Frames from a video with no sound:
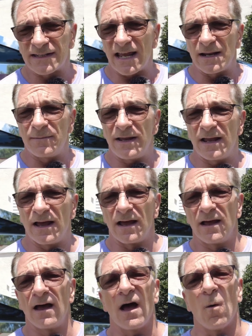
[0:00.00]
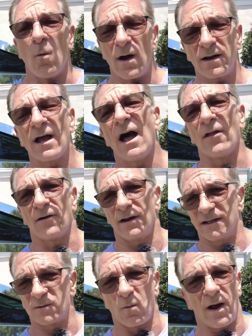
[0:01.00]
it's going to be a one color.
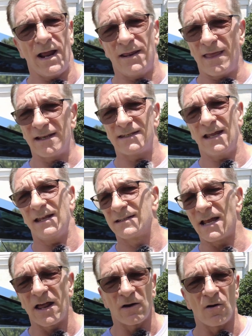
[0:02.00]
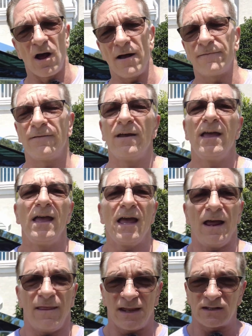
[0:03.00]
It's white, and that's it. It's on or off,
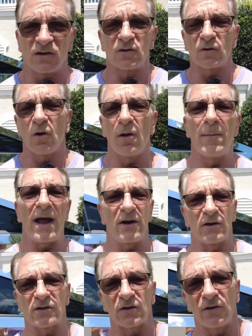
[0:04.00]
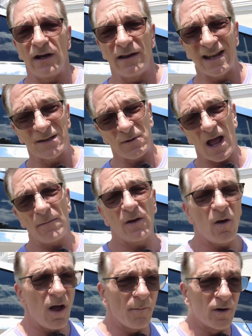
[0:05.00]
and that's controlled by your screen. That's
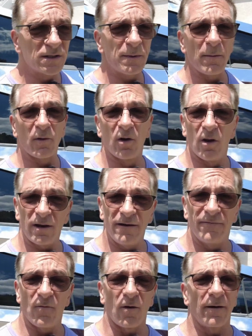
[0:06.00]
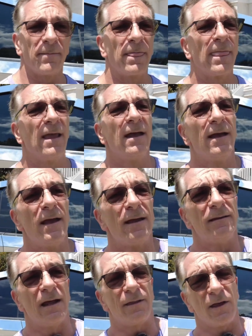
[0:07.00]
probably all most people are looking for.
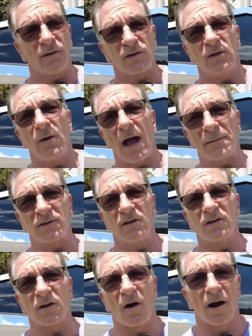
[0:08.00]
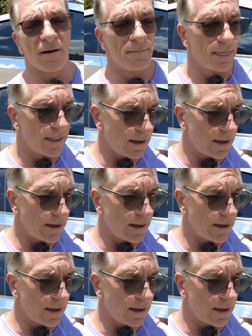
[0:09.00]
Now, the other two options are